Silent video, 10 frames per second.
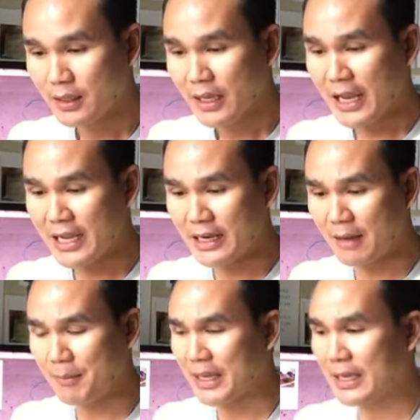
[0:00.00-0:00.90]

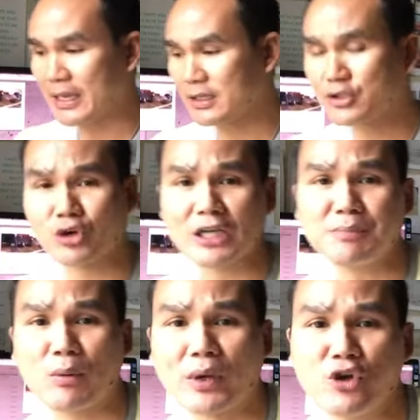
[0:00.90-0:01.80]
And trust
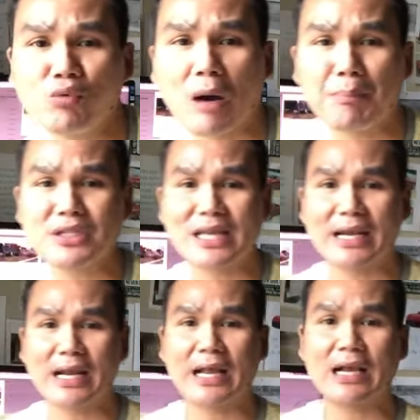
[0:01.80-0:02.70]
me, when you're
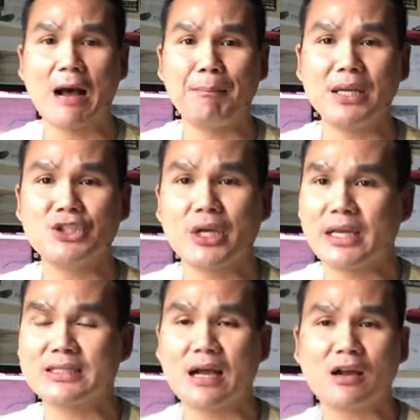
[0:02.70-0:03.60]
representing a company, Jin,
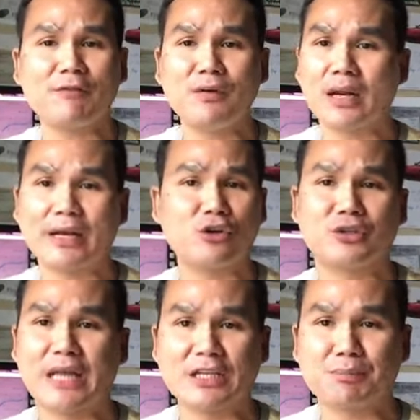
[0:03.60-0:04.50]
it's not going to feel like you're
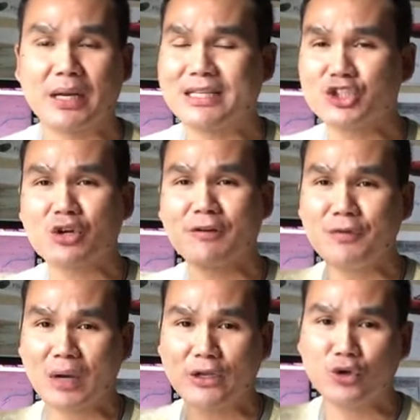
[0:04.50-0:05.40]
desperate. It's just going to
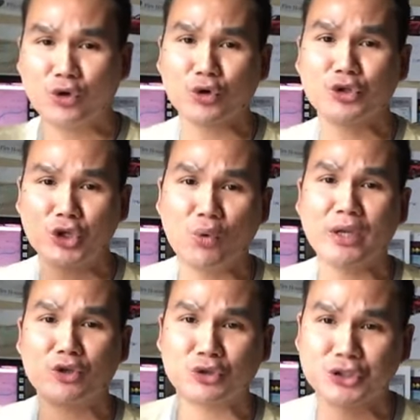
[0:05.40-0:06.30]
feel like you're
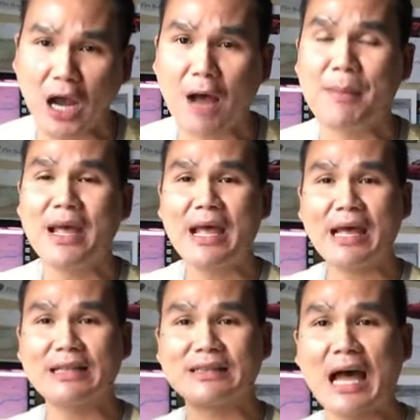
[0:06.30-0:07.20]
doing your job.
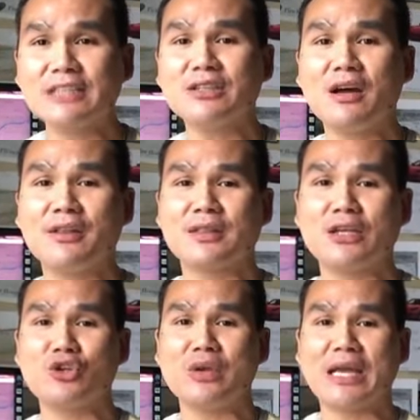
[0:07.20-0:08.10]
And that's another
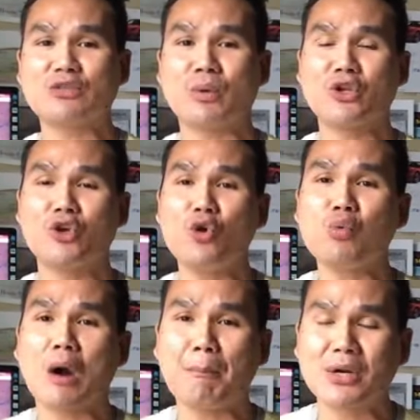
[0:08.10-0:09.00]
thing to you is when you
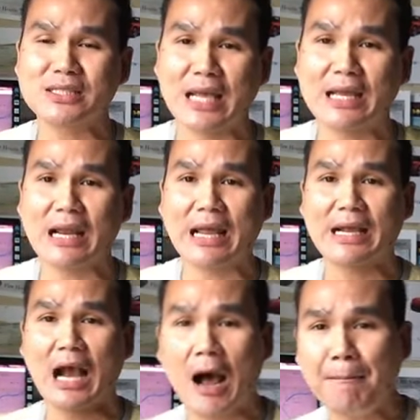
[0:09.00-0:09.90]
represent a
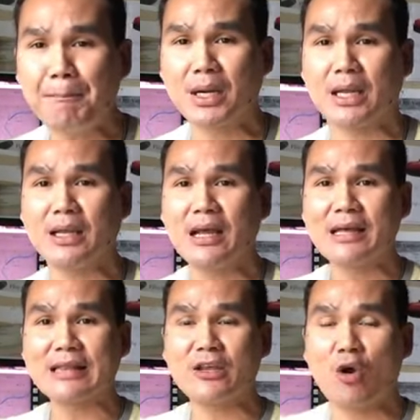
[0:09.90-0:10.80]
company
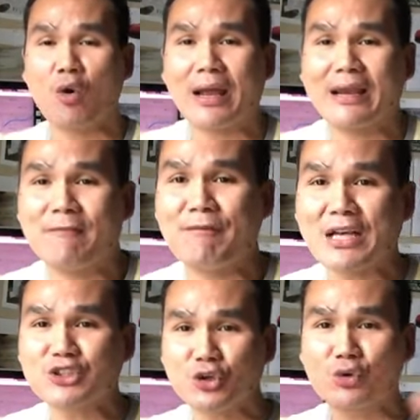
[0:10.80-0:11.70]
or an
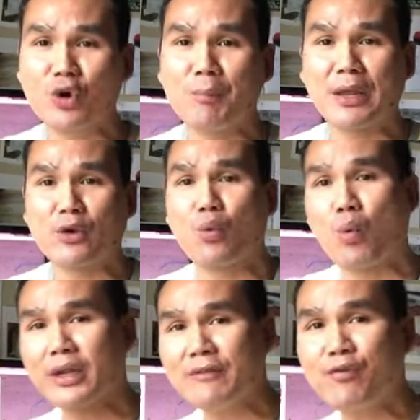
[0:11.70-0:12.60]
investor group that you're
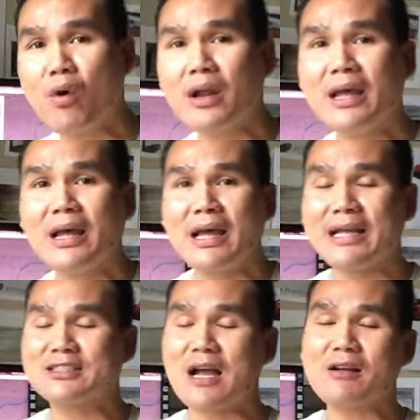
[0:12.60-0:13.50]
working for,
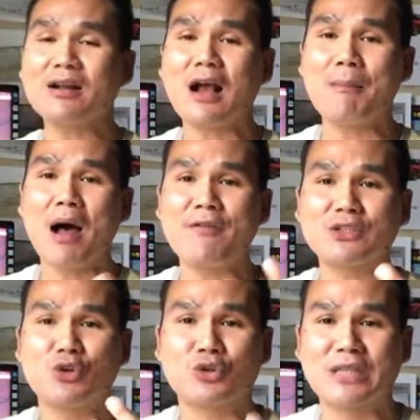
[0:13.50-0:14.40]
it's not going to come off as
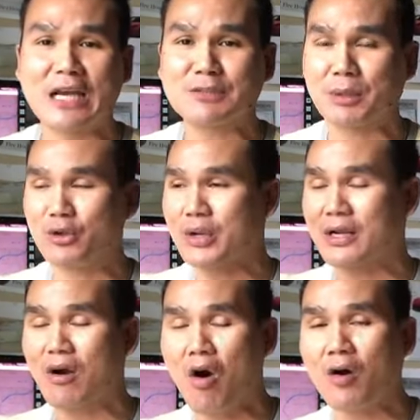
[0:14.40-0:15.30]
you're desperate. You can
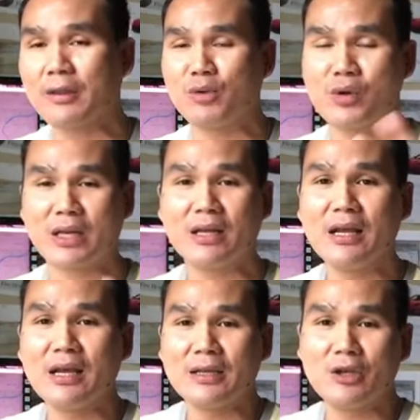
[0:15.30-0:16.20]
call them. You can,
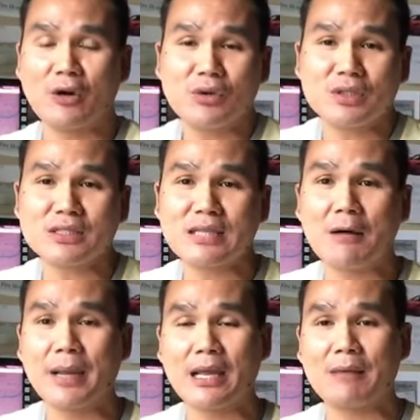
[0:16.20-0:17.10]
you just tell
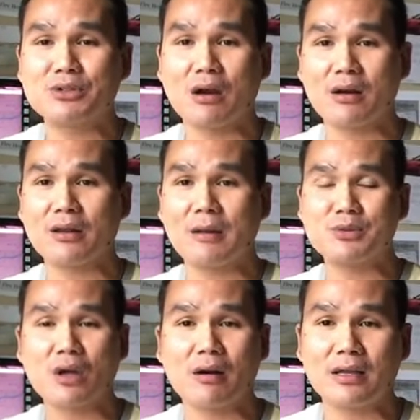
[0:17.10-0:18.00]
them, hey, I'm
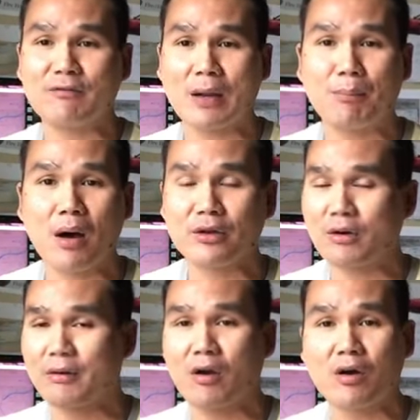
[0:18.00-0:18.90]
sorry if I bother you
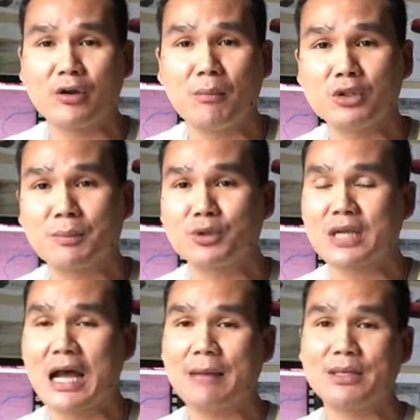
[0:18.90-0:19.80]
or call you multiple
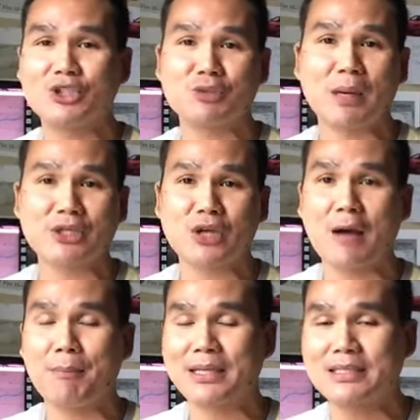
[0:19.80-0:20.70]
times. It's just my
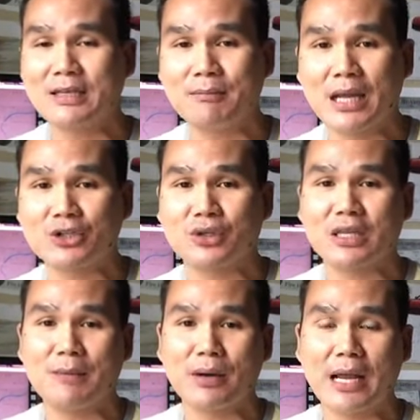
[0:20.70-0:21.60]
job. My team manager
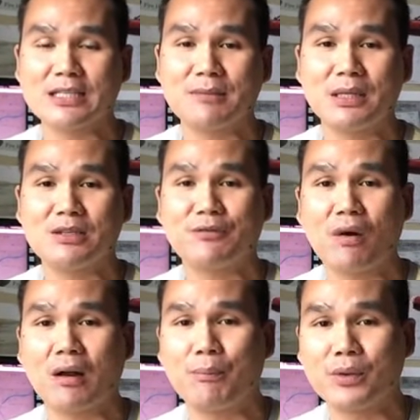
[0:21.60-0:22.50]
keep on asking me to follow
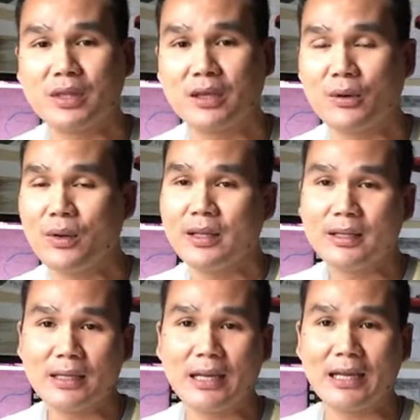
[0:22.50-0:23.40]
up with you,
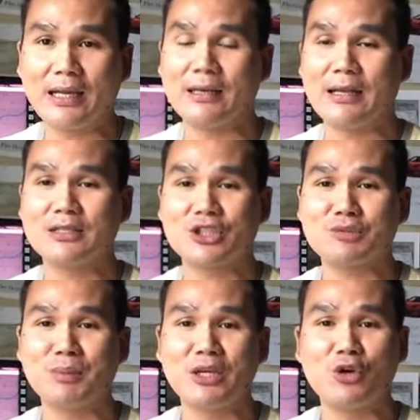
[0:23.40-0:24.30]
and it's just
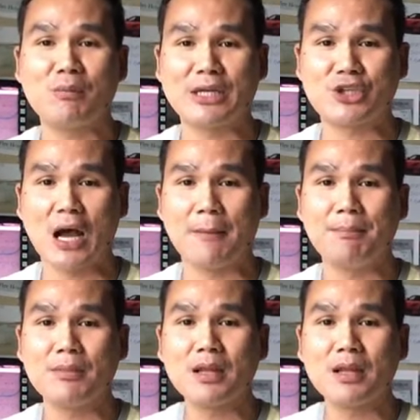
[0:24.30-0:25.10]
me doing my job.